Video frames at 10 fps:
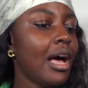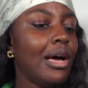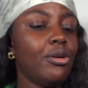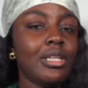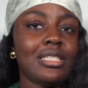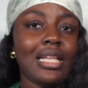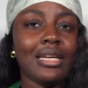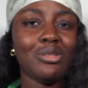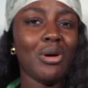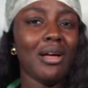I always
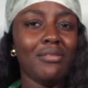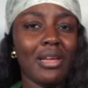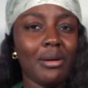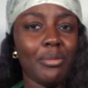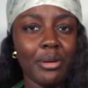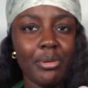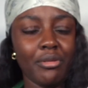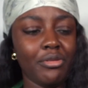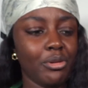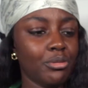like to have like
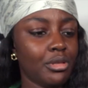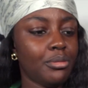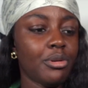perfumes,